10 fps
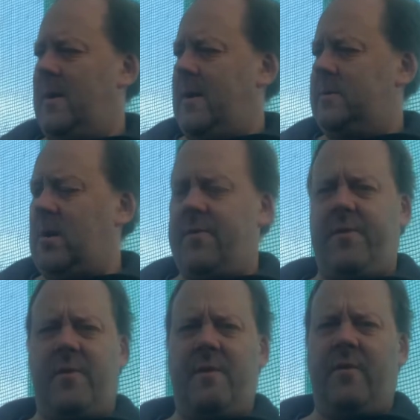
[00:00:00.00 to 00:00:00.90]
Don't
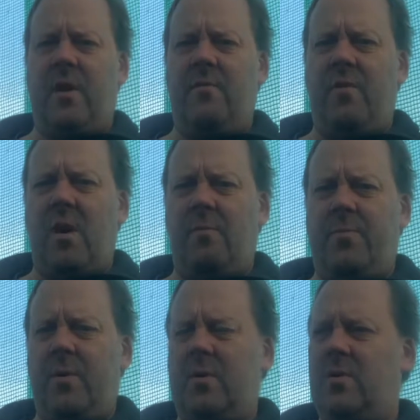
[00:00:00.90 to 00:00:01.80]
think they're ever going to
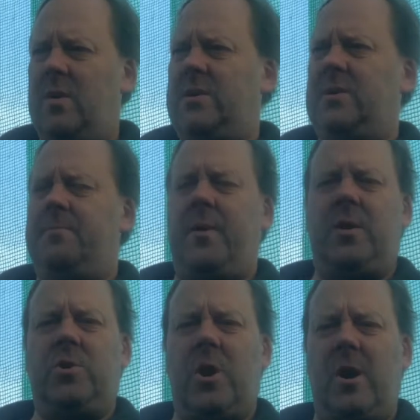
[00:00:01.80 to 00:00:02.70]
reopen unless it's a
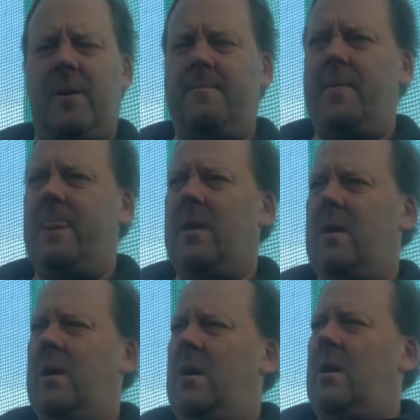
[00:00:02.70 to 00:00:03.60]
big chain.
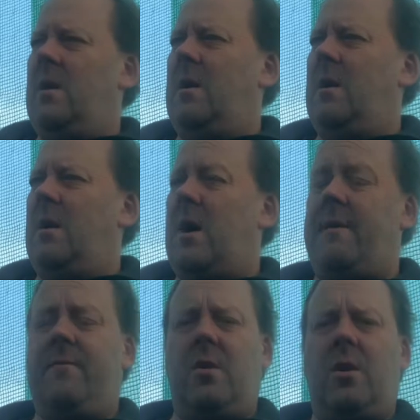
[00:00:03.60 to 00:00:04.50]
I
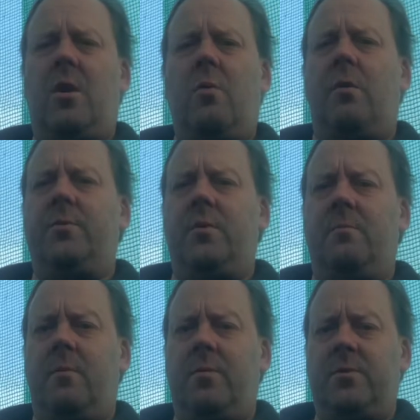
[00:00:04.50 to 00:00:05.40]
haven't got a clue what I'm doing in
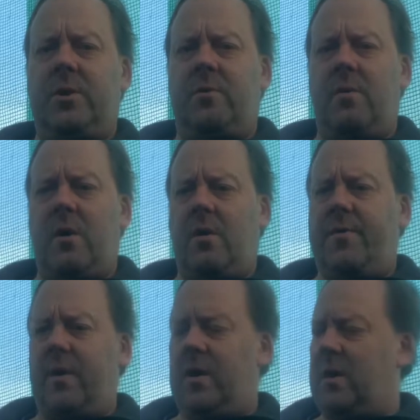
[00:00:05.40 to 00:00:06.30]
my music career. I think,